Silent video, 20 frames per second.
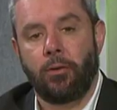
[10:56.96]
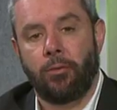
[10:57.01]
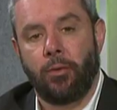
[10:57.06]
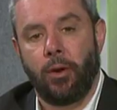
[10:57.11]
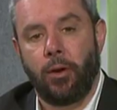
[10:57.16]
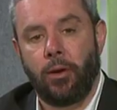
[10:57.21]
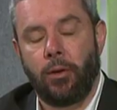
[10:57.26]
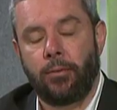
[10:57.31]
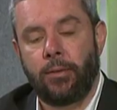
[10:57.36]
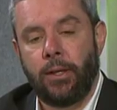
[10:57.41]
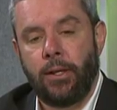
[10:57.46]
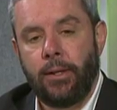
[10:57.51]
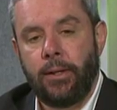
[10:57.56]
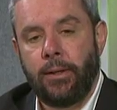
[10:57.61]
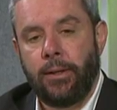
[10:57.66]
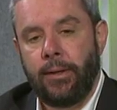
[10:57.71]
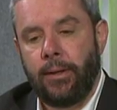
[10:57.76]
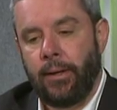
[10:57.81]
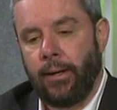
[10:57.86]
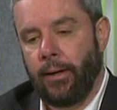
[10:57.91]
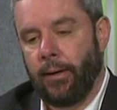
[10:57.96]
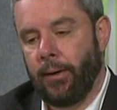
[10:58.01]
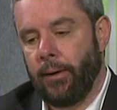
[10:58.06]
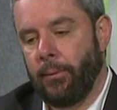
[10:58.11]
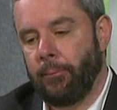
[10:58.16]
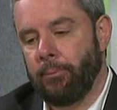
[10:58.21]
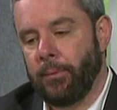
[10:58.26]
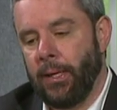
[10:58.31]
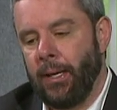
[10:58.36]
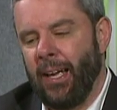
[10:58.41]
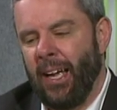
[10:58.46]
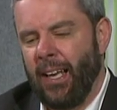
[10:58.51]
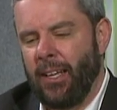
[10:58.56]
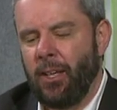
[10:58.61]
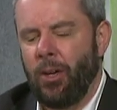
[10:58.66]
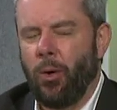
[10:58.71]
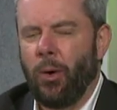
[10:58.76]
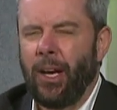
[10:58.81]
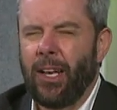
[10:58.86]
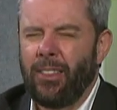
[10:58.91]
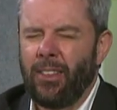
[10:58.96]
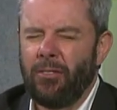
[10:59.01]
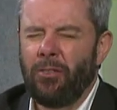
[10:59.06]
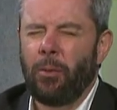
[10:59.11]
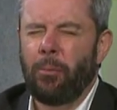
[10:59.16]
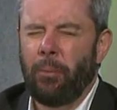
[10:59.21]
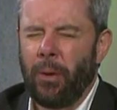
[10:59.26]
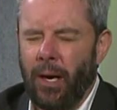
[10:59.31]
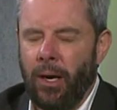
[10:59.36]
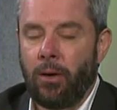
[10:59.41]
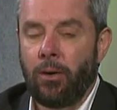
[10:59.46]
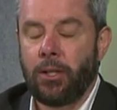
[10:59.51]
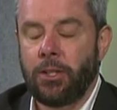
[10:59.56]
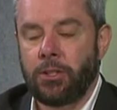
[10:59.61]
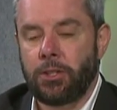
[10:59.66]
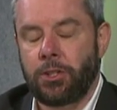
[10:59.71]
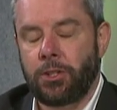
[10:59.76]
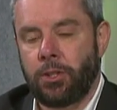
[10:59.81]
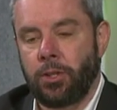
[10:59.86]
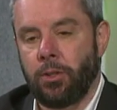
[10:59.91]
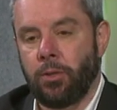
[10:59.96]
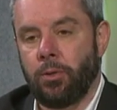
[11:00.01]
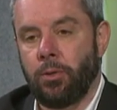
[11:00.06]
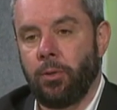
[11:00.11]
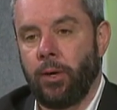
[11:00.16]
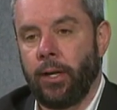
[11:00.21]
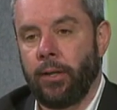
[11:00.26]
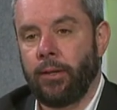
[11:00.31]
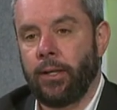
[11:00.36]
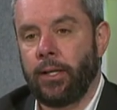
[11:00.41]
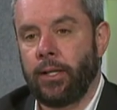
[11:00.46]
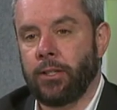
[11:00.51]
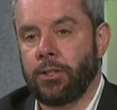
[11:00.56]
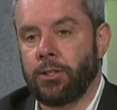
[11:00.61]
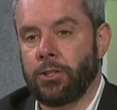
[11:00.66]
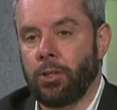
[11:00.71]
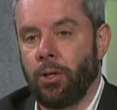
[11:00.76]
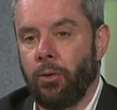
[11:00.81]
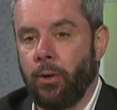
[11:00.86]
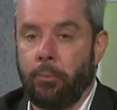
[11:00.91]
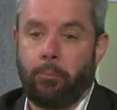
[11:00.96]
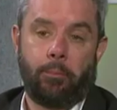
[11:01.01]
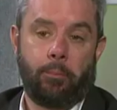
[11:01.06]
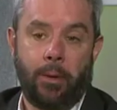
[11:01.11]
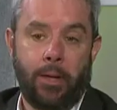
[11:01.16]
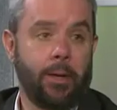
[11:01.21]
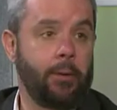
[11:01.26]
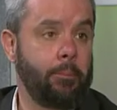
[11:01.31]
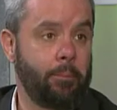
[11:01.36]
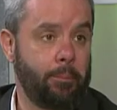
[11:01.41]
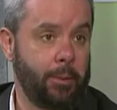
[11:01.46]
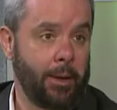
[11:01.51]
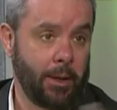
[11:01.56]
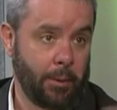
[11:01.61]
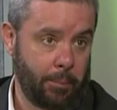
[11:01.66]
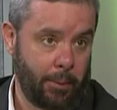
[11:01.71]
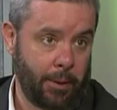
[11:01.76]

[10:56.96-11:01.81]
involved. And I think for parents too, I think it's so, and being a